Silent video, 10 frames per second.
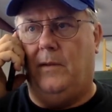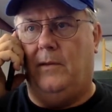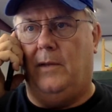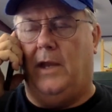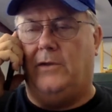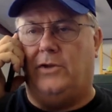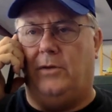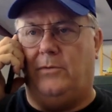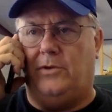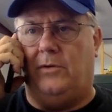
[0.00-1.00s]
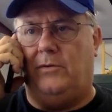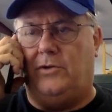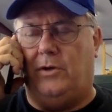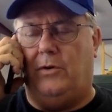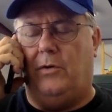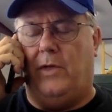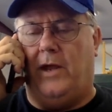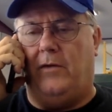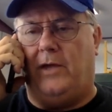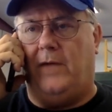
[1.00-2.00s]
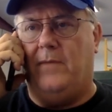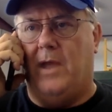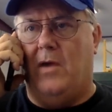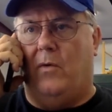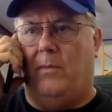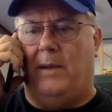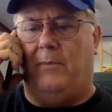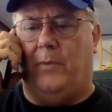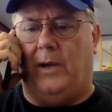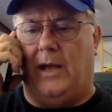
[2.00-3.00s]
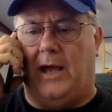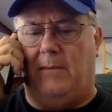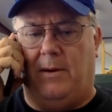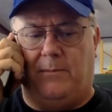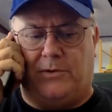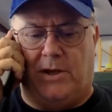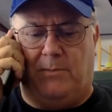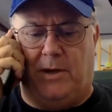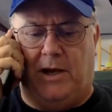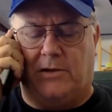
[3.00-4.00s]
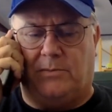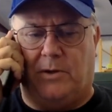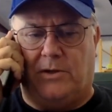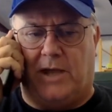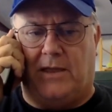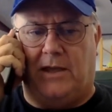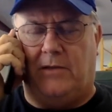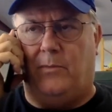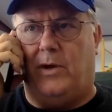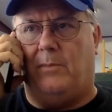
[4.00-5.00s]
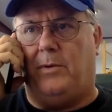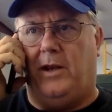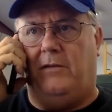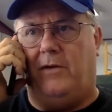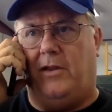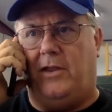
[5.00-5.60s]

Yeah, should do that. Okay. Well, maybe we can line him up with something else, because I think we got plenty of other